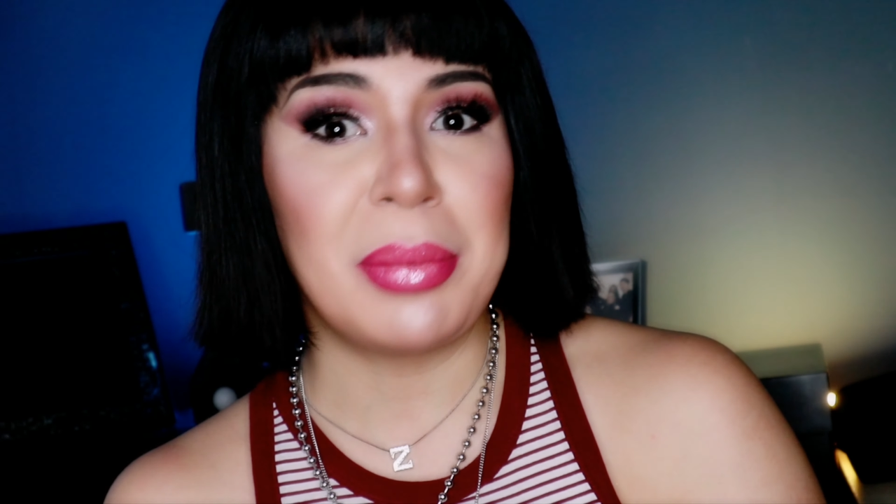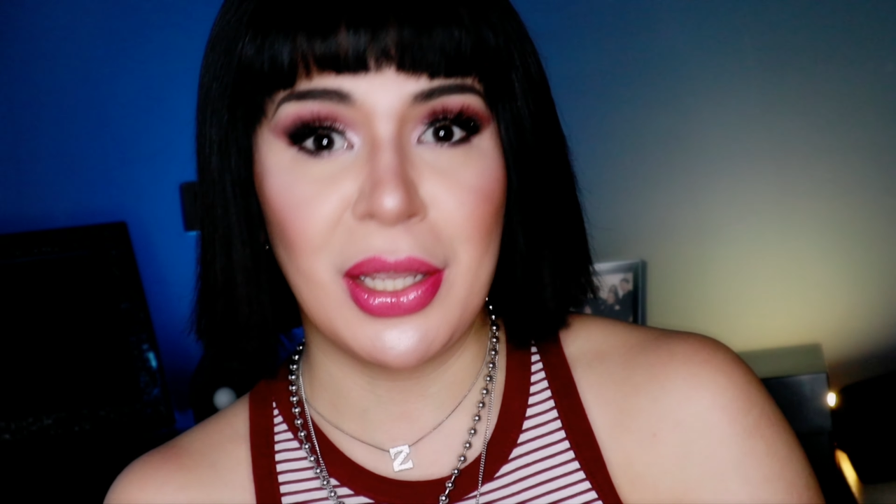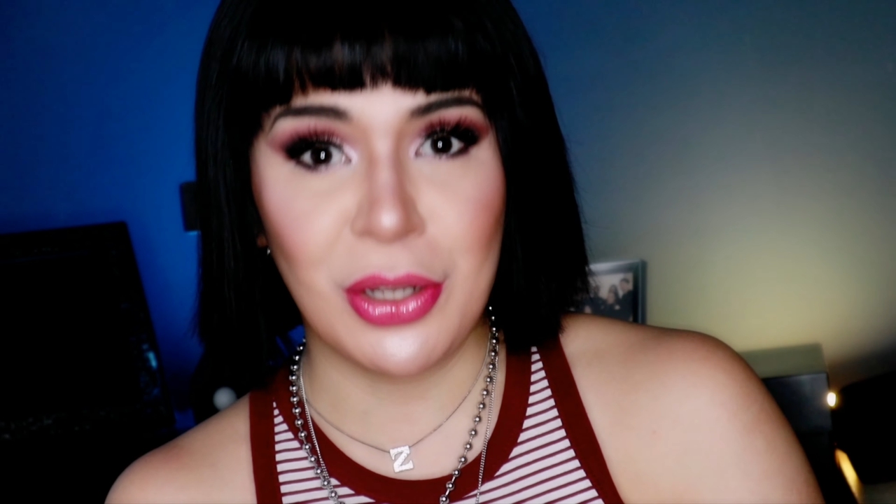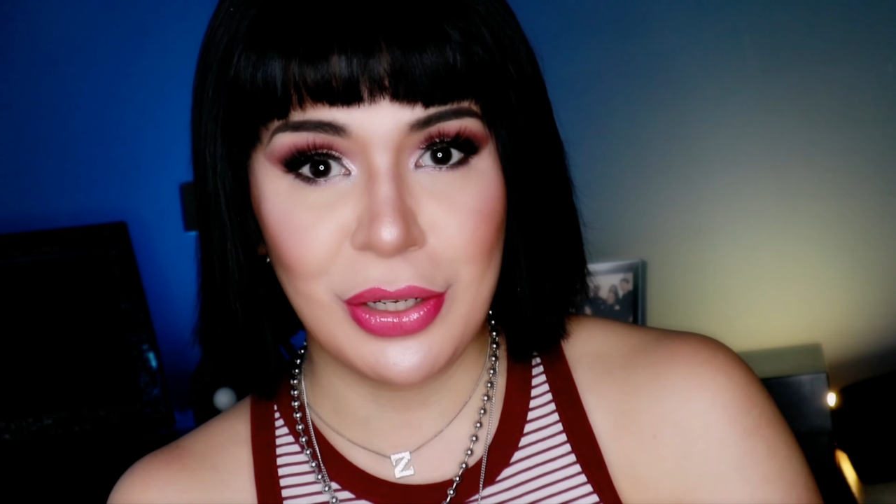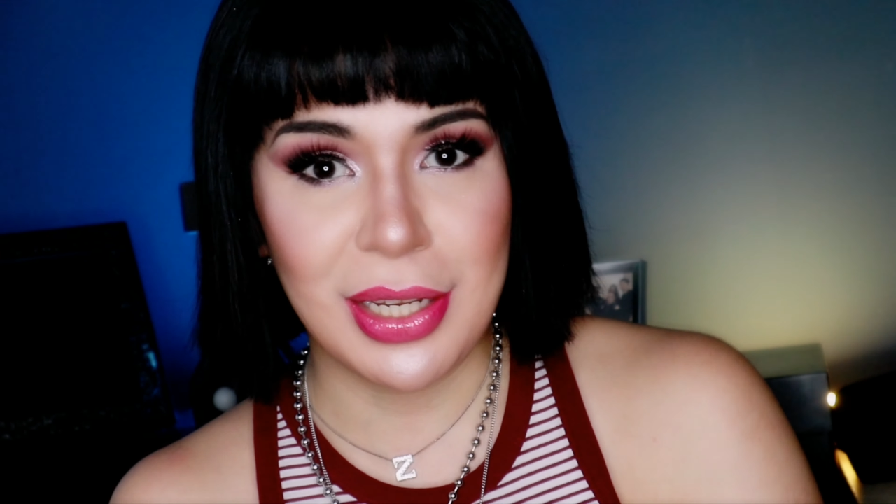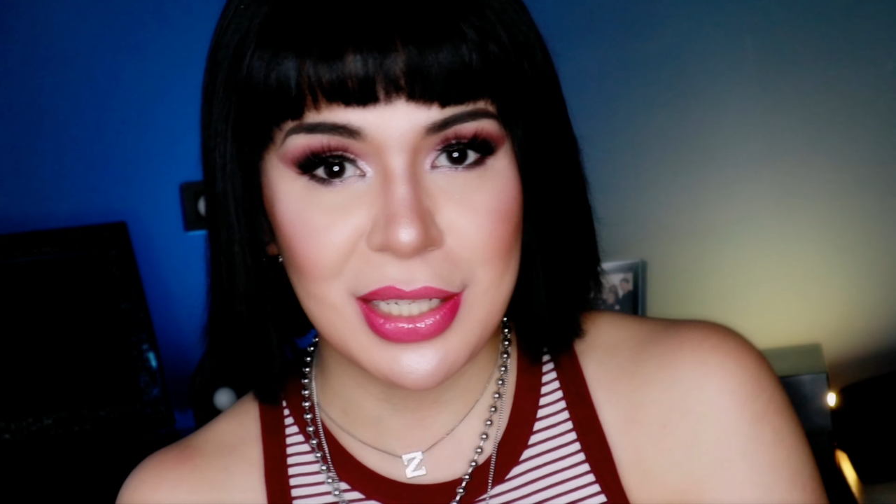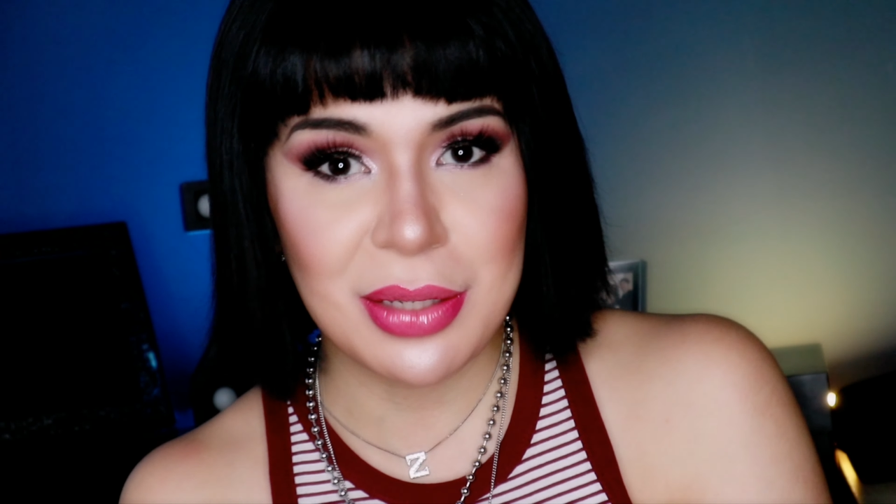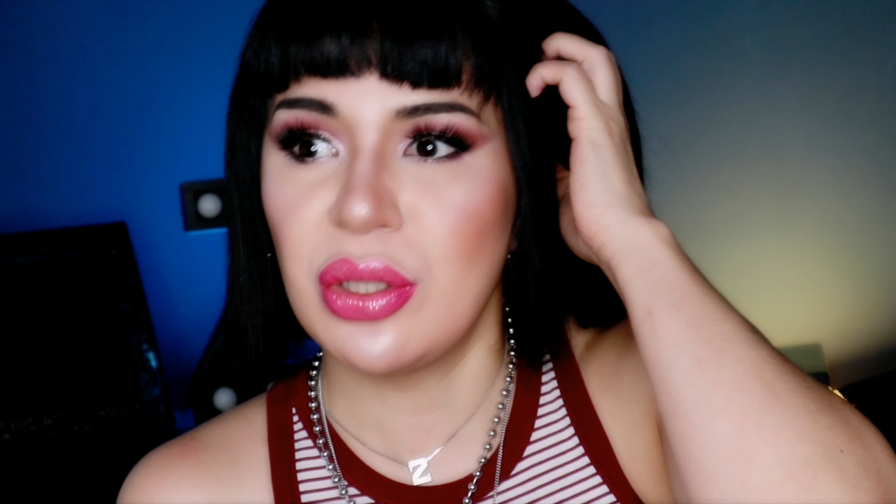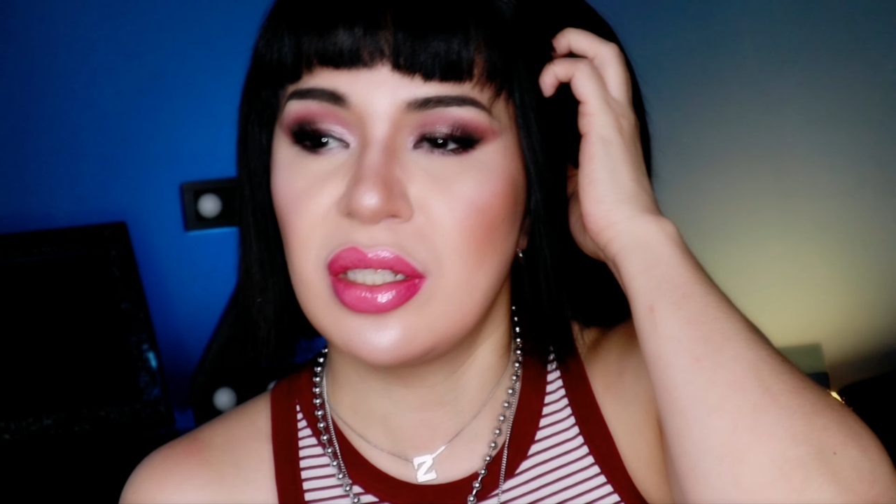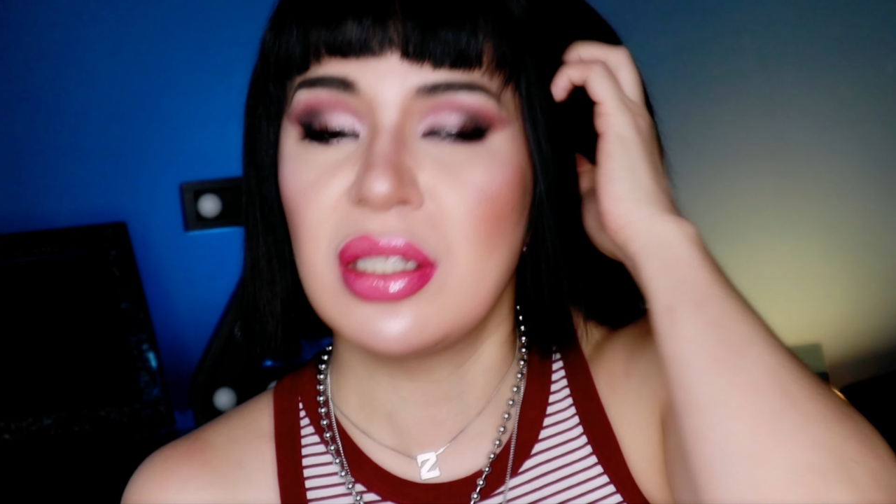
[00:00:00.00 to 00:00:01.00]
my
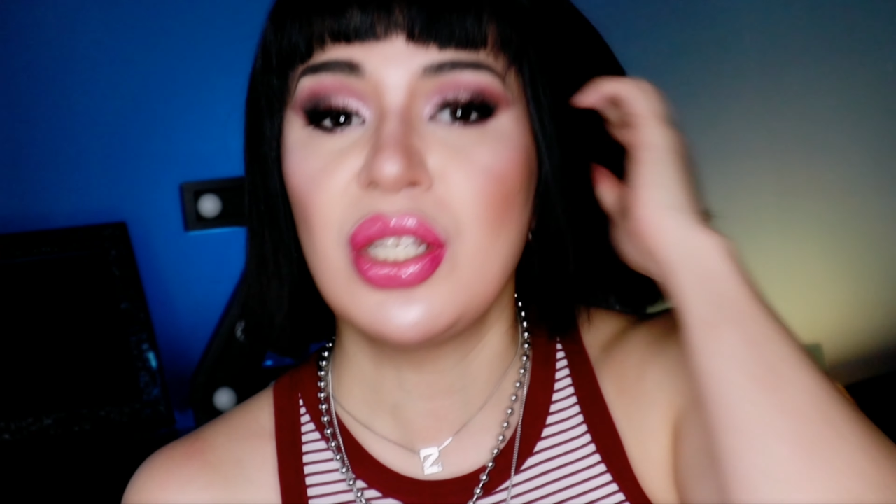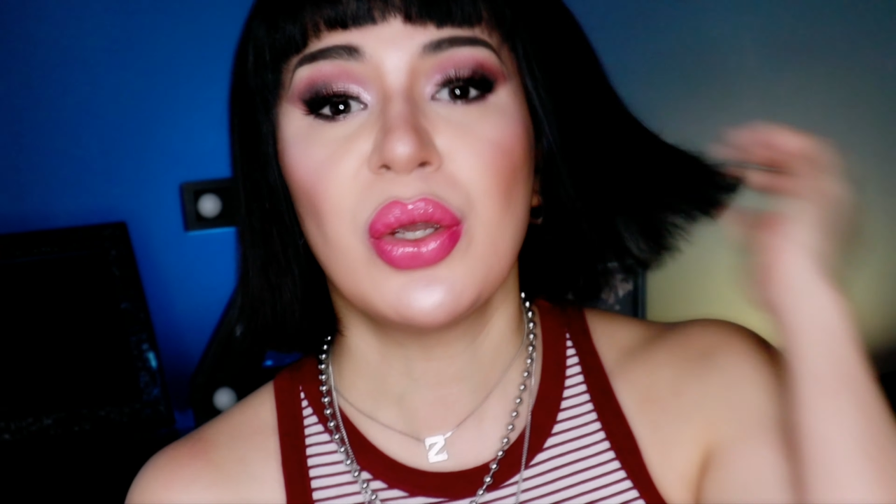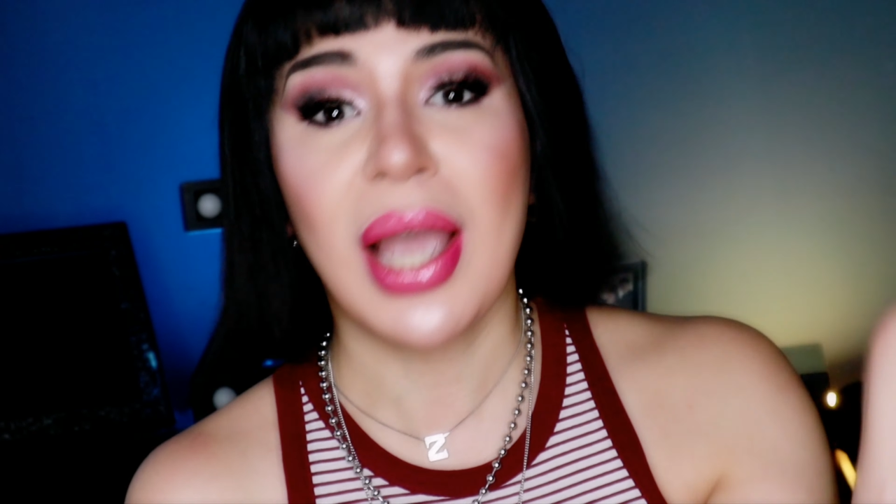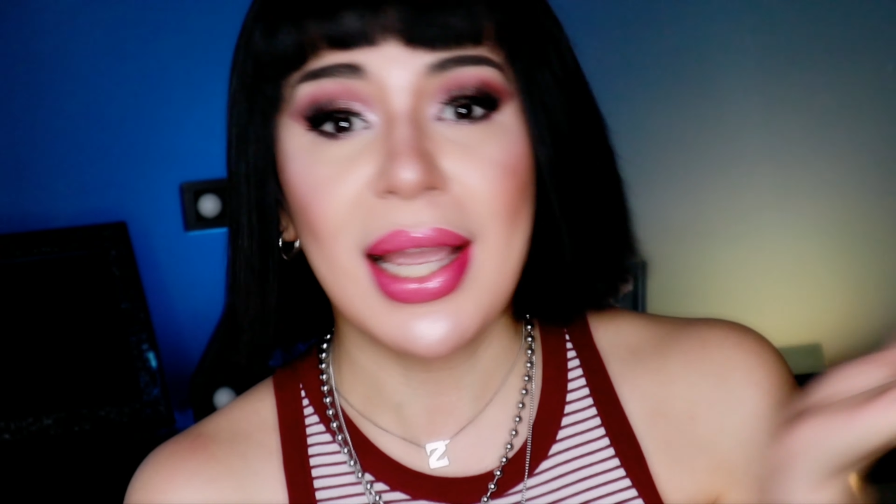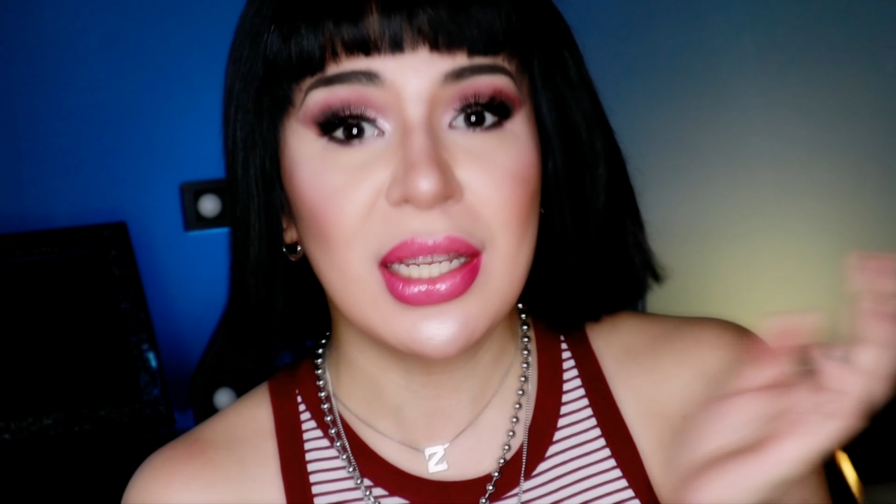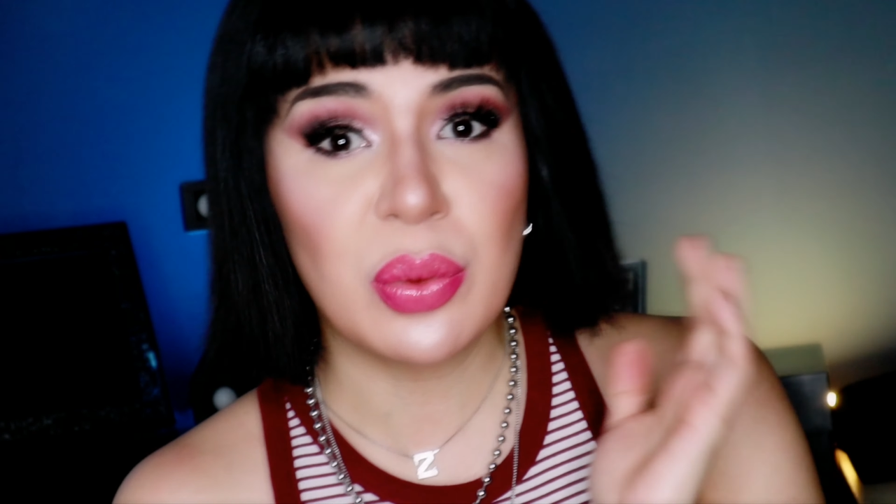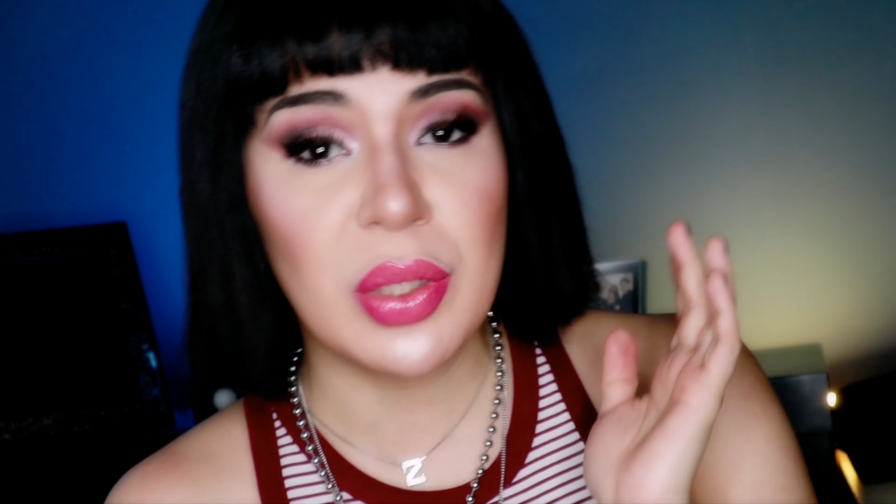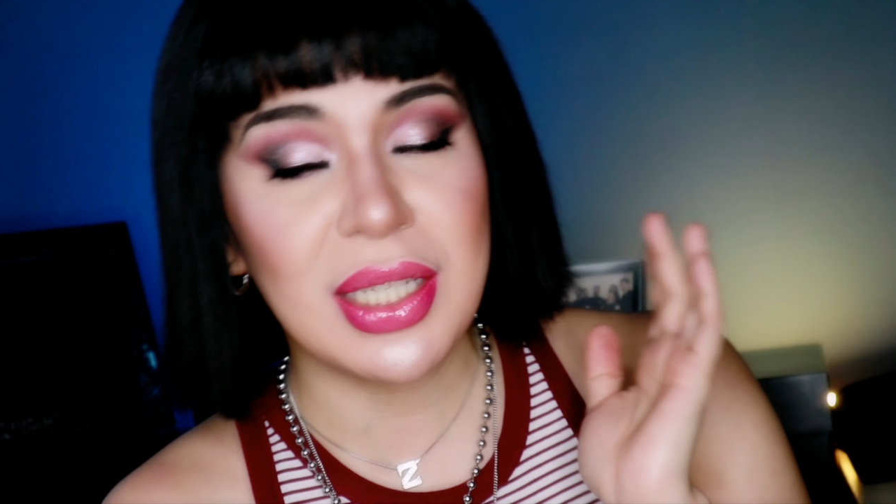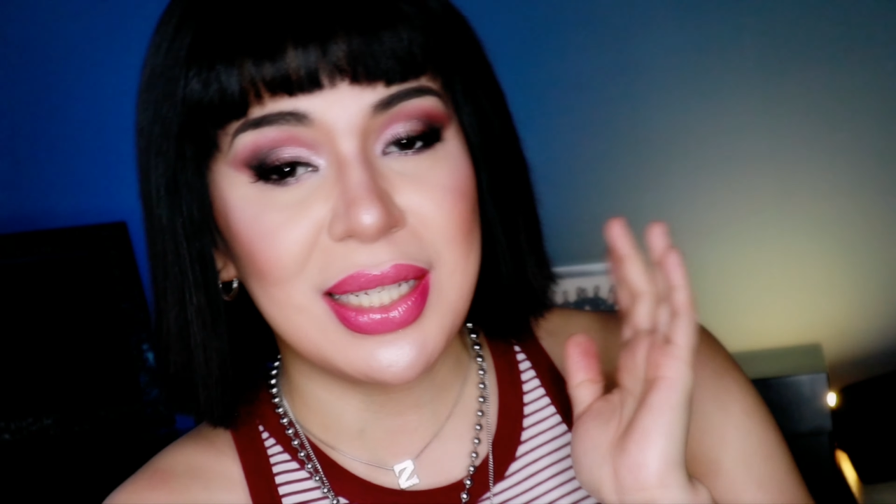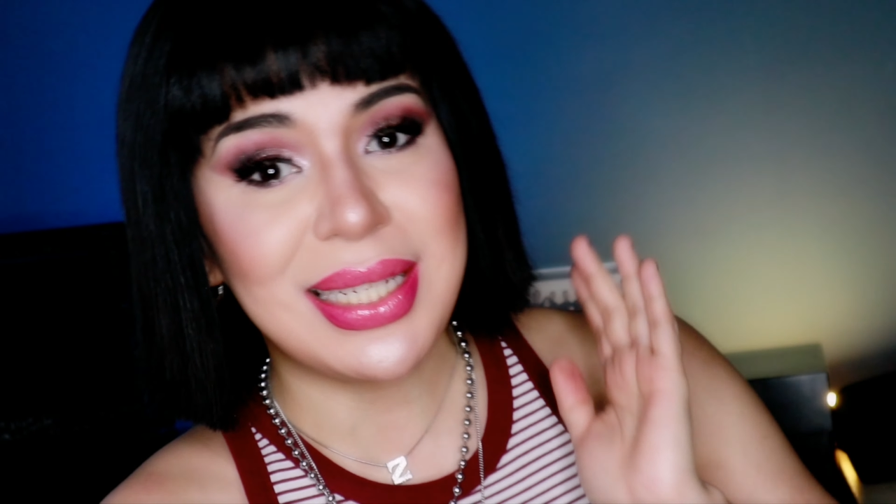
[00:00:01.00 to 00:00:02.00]
goodness, you, you guys would